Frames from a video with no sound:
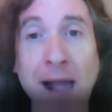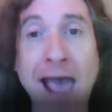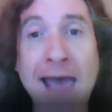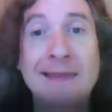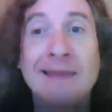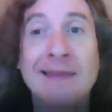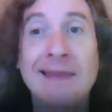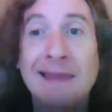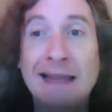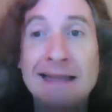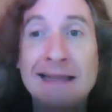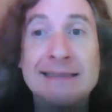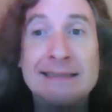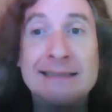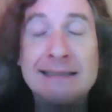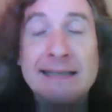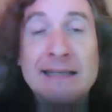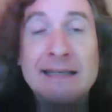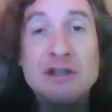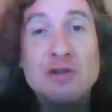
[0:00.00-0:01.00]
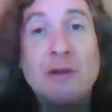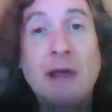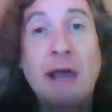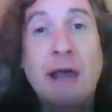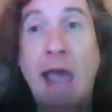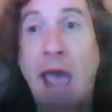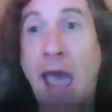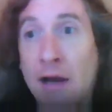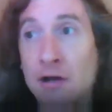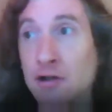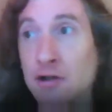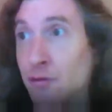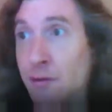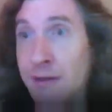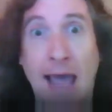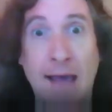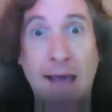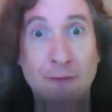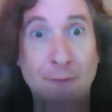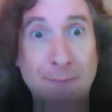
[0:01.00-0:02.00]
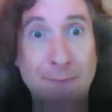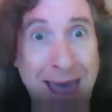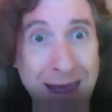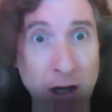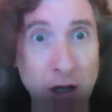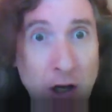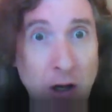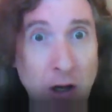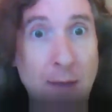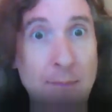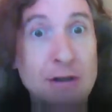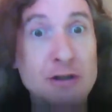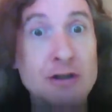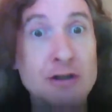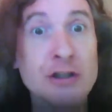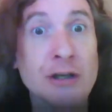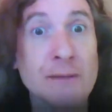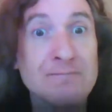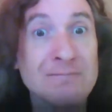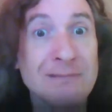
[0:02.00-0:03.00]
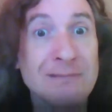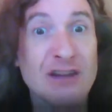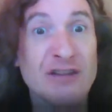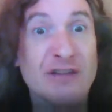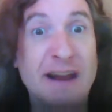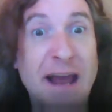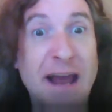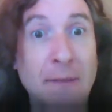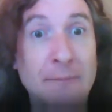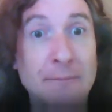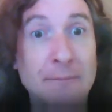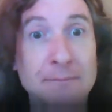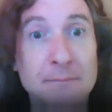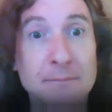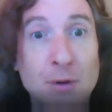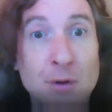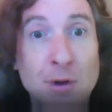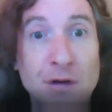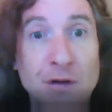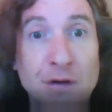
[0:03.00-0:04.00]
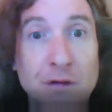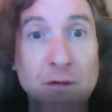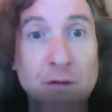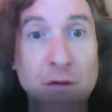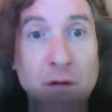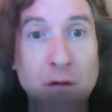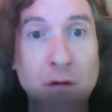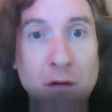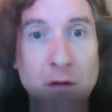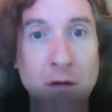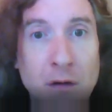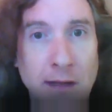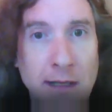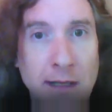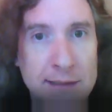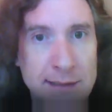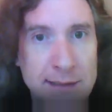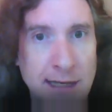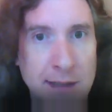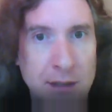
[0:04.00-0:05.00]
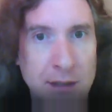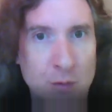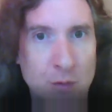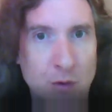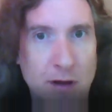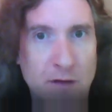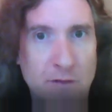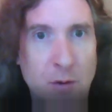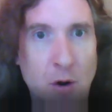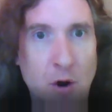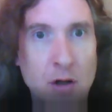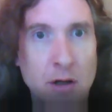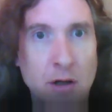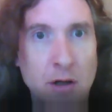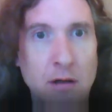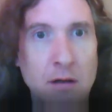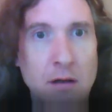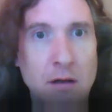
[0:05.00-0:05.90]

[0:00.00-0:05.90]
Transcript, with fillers: and let's see do they actually have a battle. I'm interested. Let's find out. Brutus, they stand and would have parley.